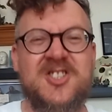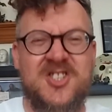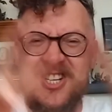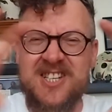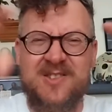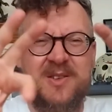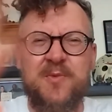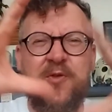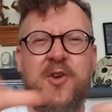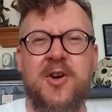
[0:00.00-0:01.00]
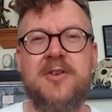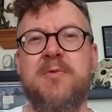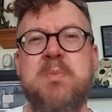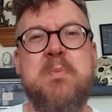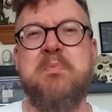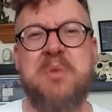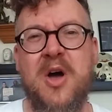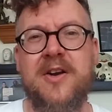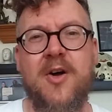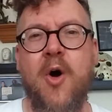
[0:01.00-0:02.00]
Just full of
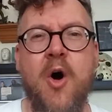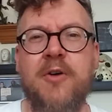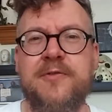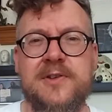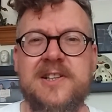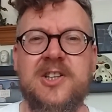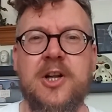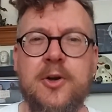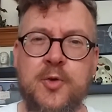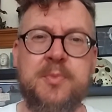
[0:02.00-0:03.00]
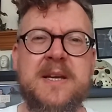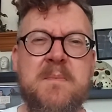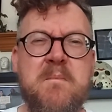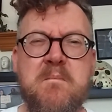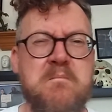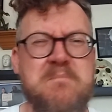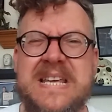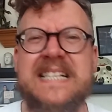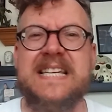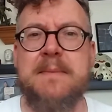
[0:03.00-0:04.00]
burnt offal and gloopy,
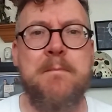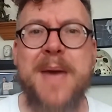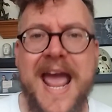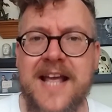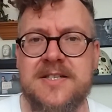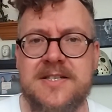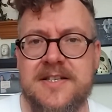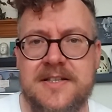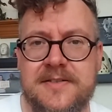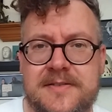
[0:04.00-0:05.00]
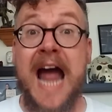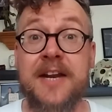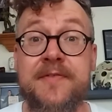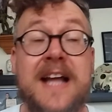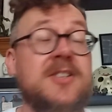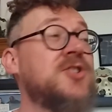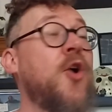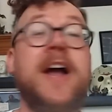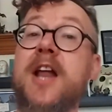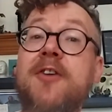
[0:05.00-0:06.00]
meaty mess. And if that's
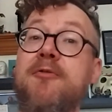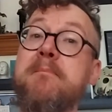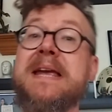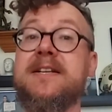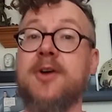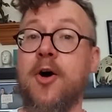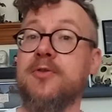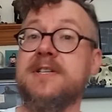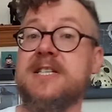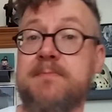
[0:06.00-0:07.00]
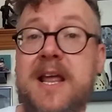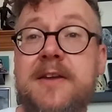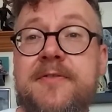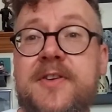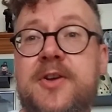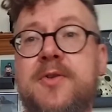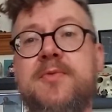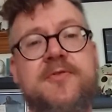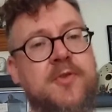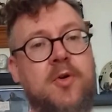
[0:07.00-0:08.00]
not enough meat on display for
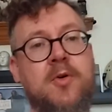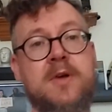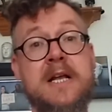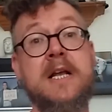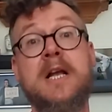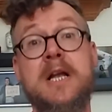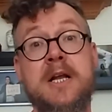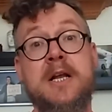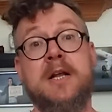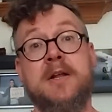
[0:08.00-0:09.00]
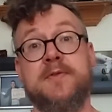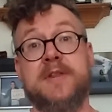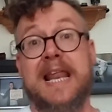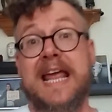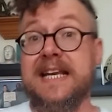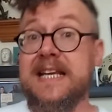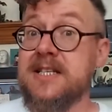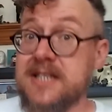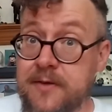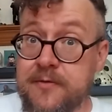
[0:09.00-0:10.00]
you, for the
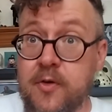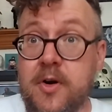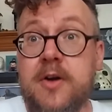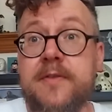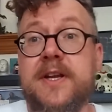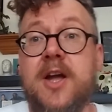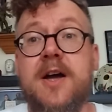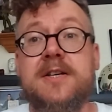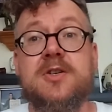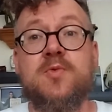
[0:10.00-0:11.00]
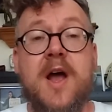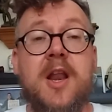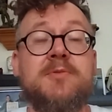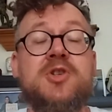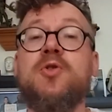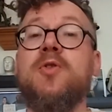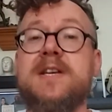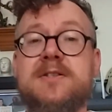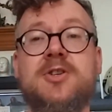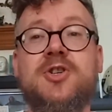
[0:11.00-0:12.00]
ladies and for a lot of the guys as well, I'm sure there's